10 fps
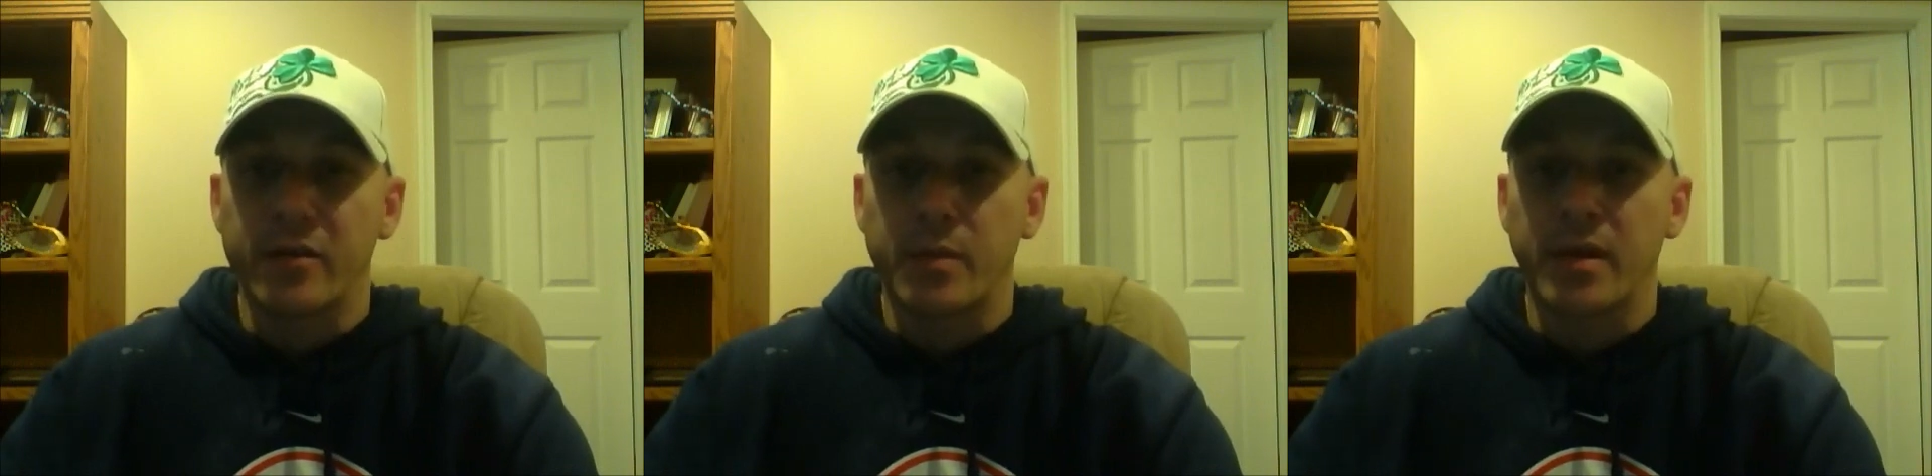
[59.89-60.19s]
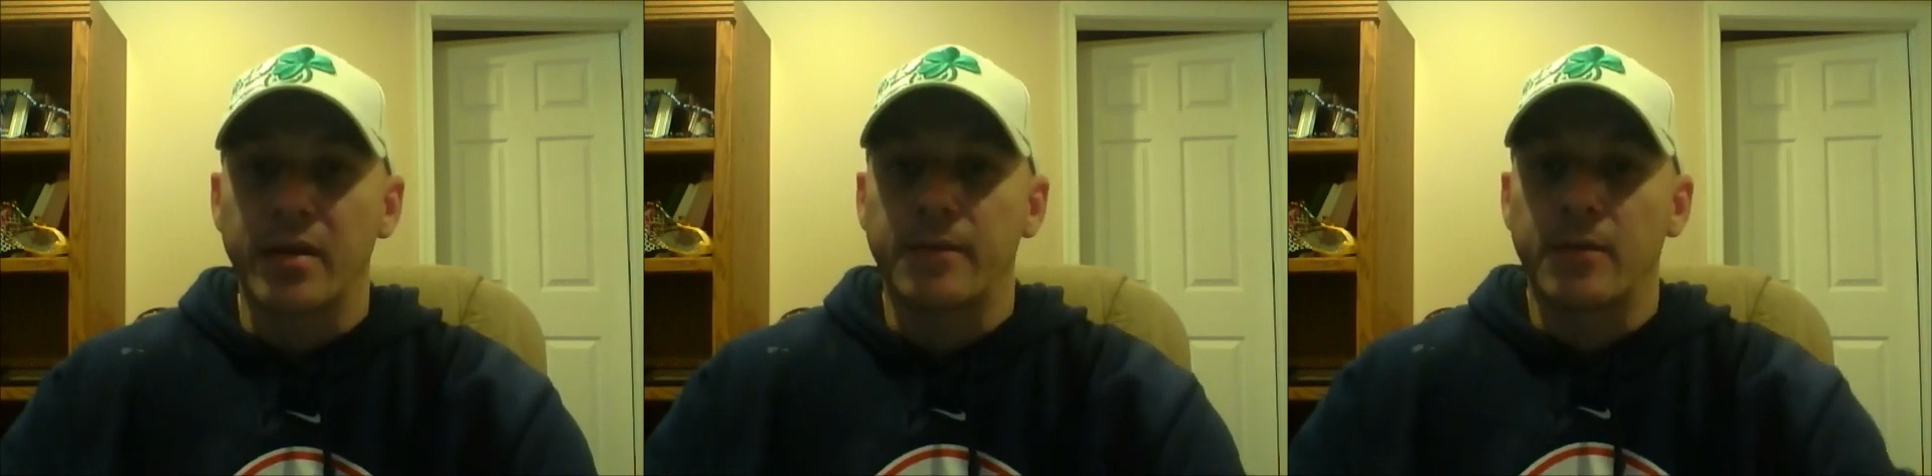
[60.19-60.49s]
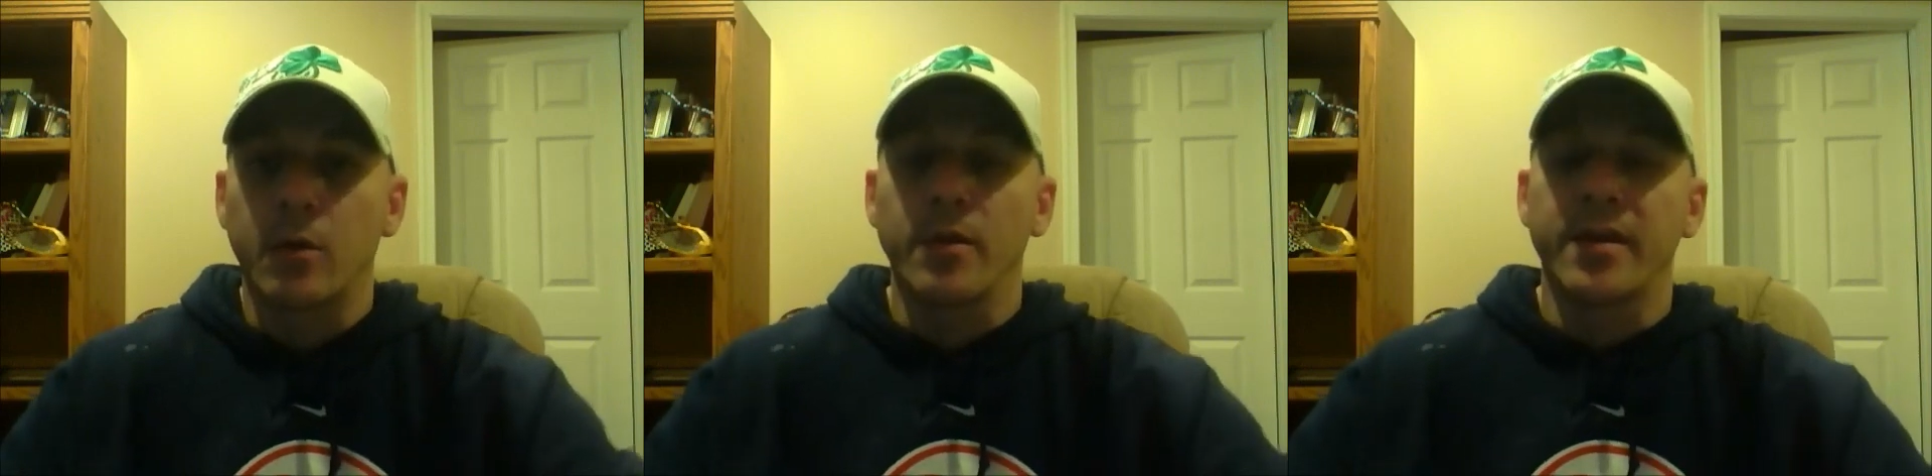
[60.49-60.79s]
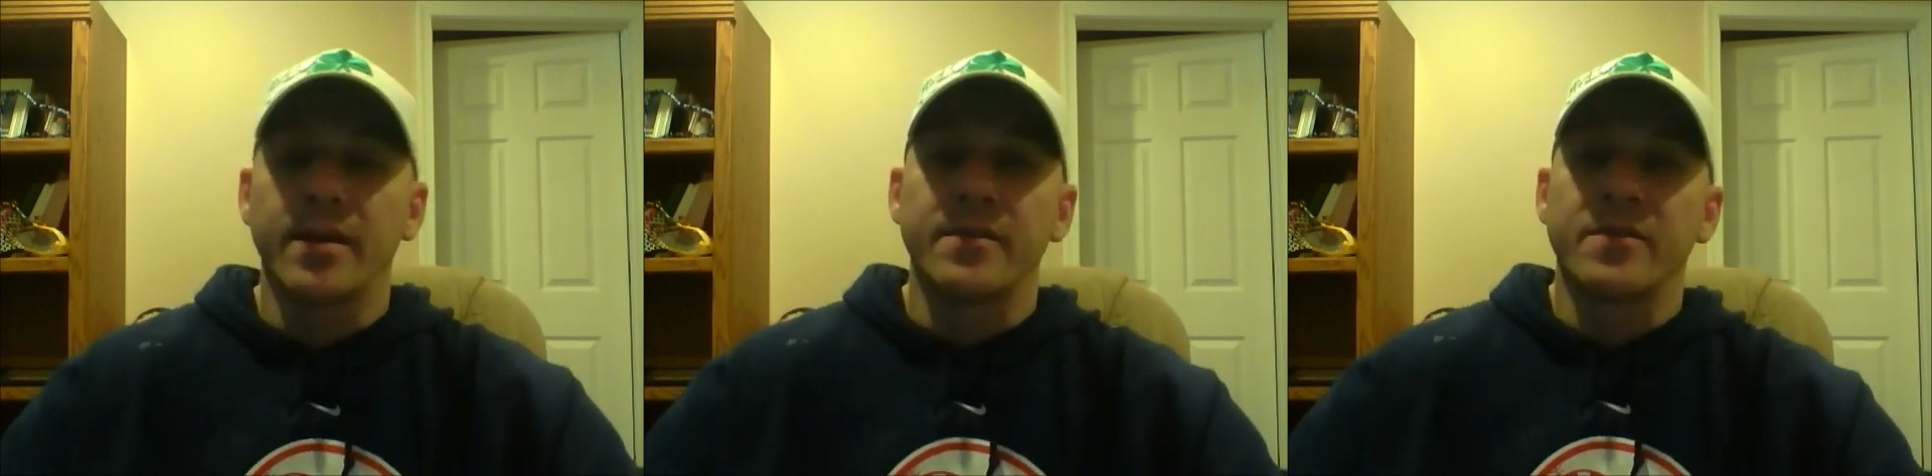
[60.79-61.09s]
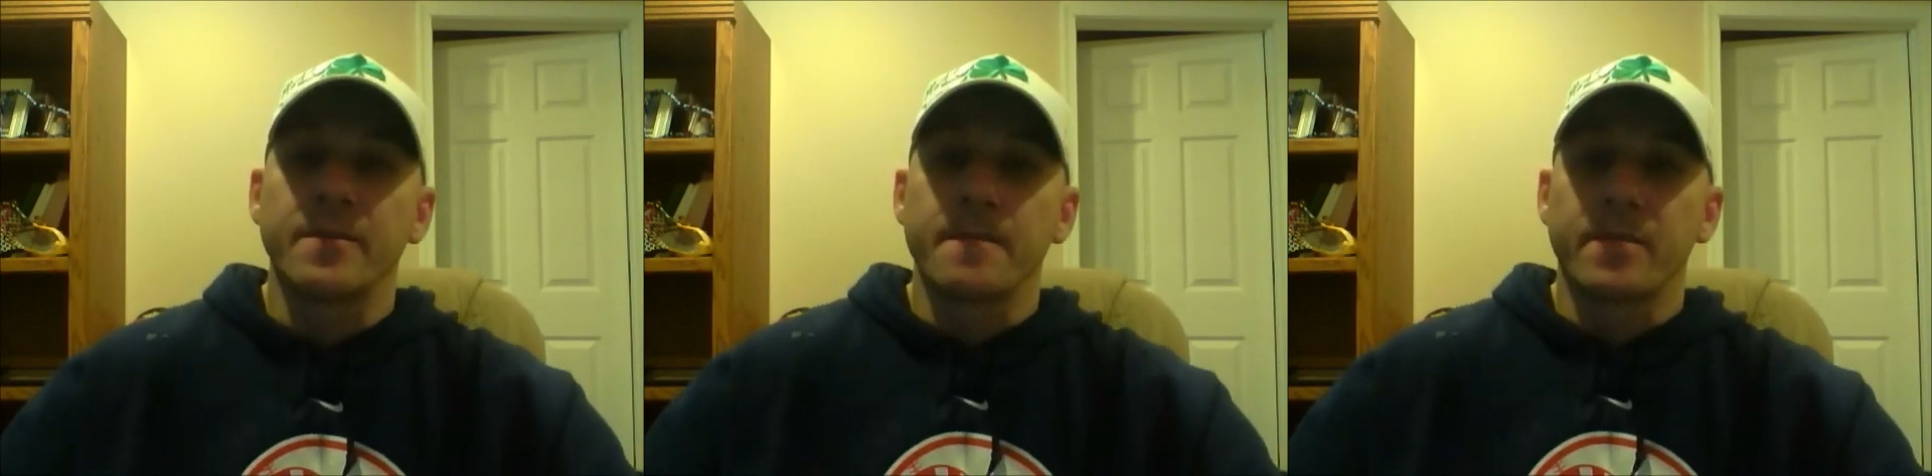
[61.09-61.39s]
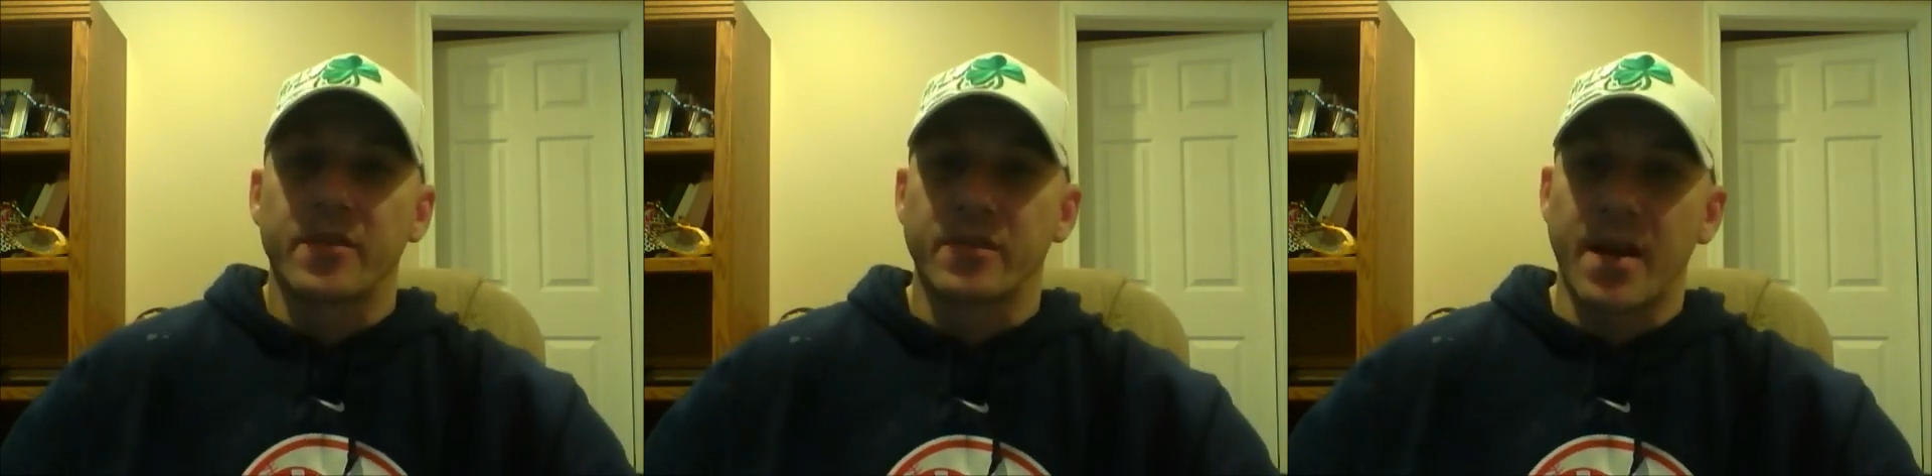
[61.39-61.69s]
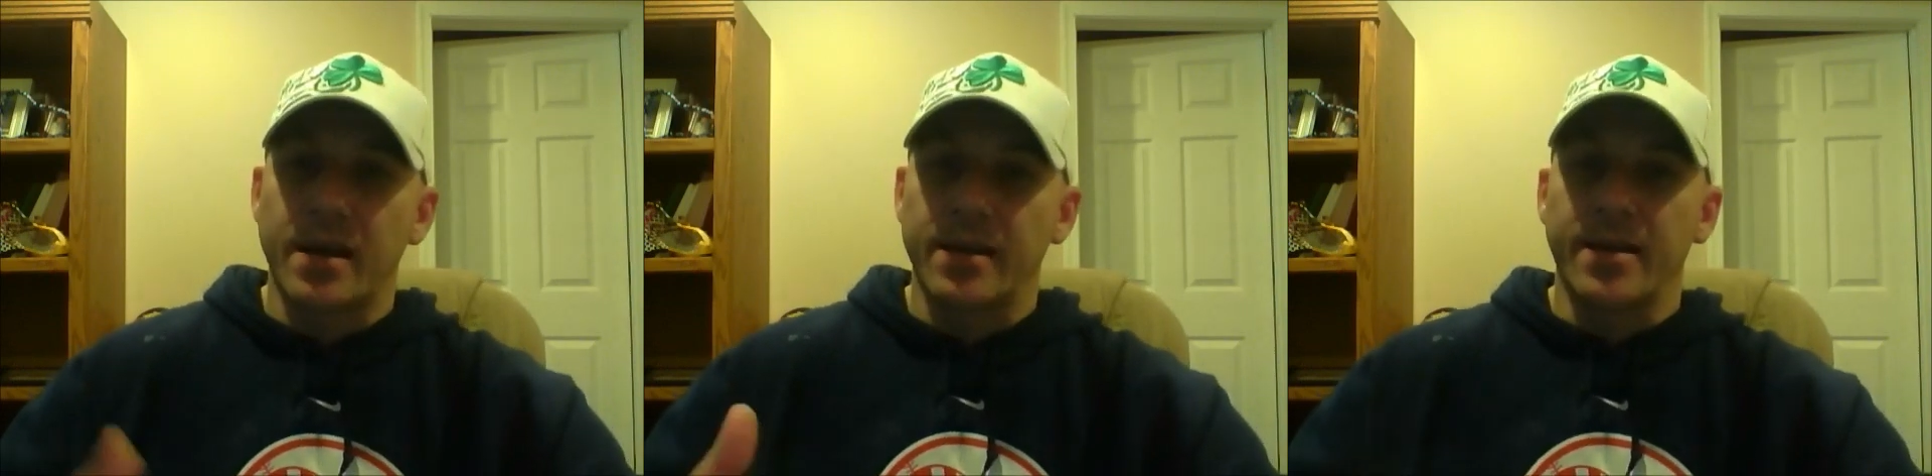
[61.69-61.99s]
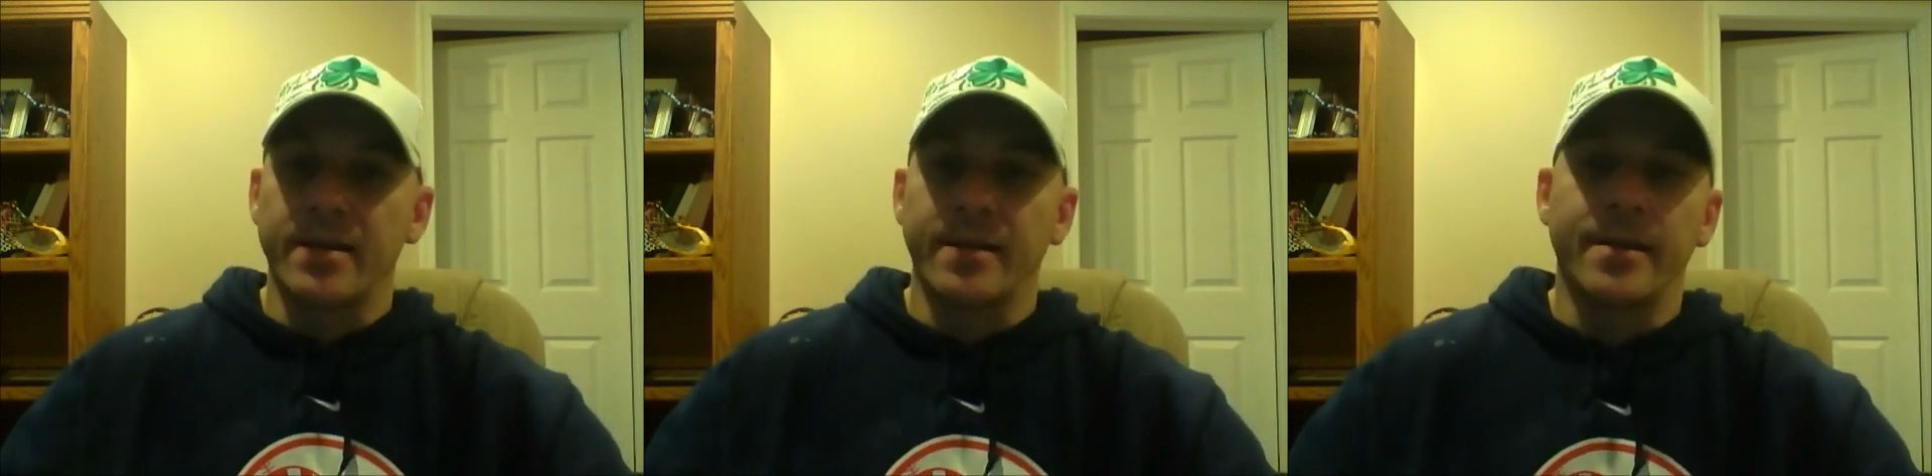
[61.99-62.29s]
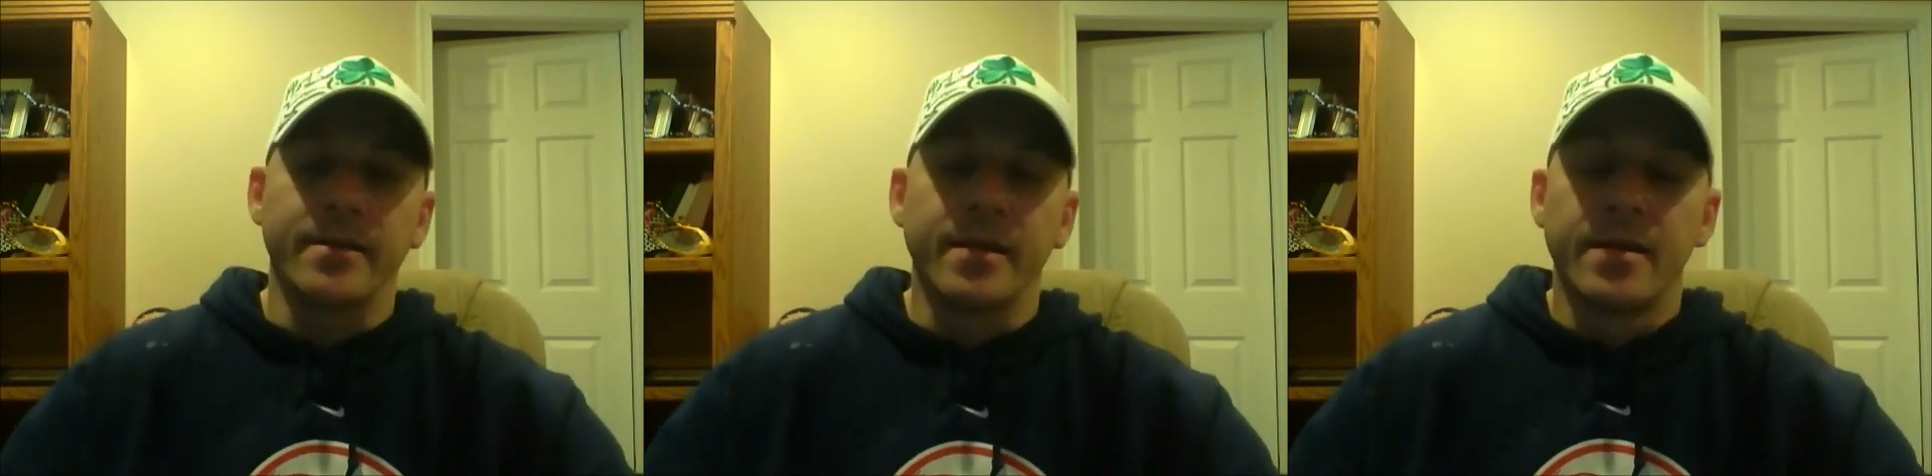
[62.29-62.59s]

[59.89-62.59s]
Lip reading: It's big enough for goalie heads, just not laying down.